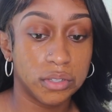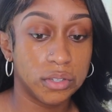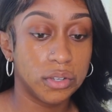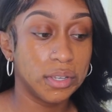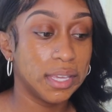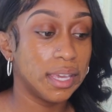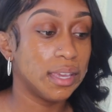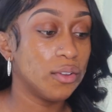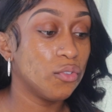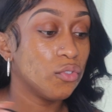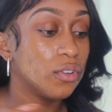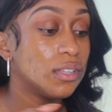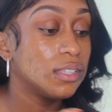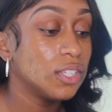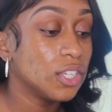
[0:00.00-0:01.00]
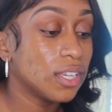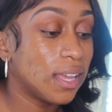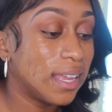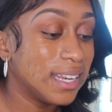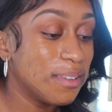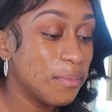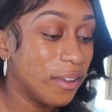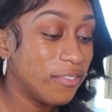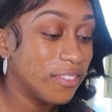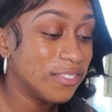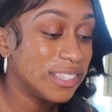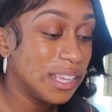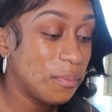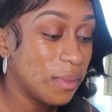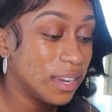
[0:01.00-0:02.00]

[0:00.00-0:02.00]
Oh. Okay. Well, look. I need my 15